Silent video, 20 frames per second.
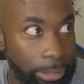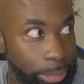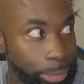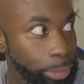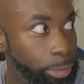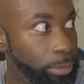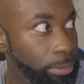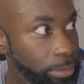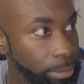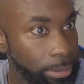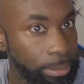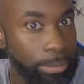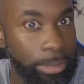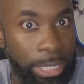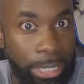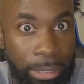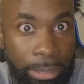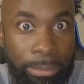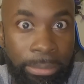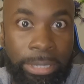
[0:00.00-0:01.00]
out his YouTube
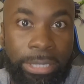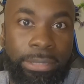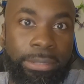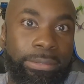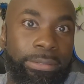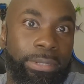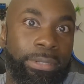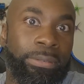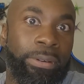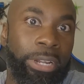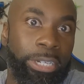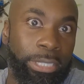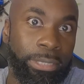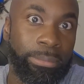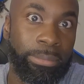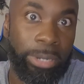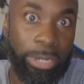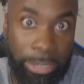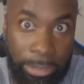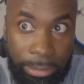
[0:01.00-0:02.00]
channel, because if you're
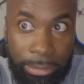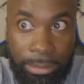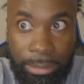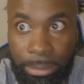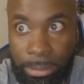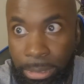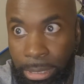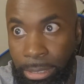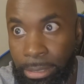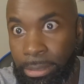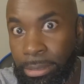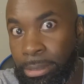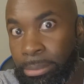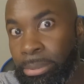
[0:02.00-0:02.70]
watching my YouTube channel,